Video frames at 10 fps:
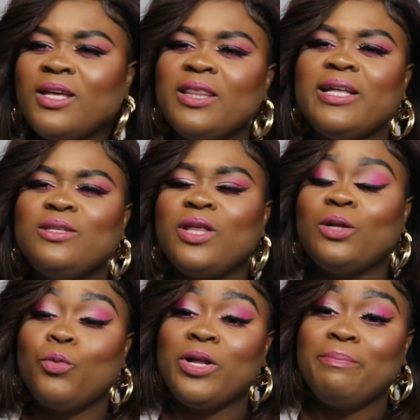
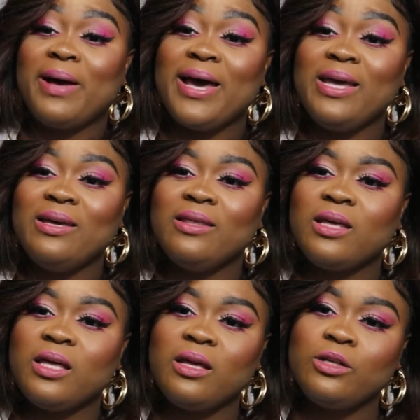that went by.
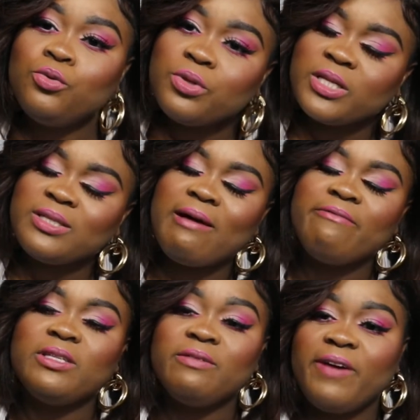They took the stuff,
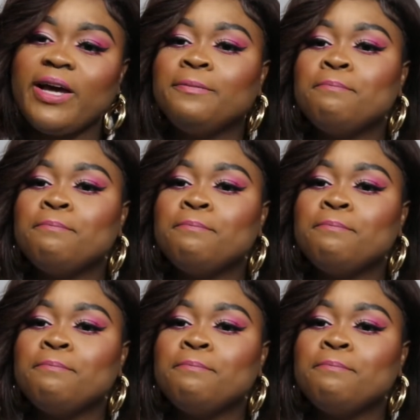it's fine.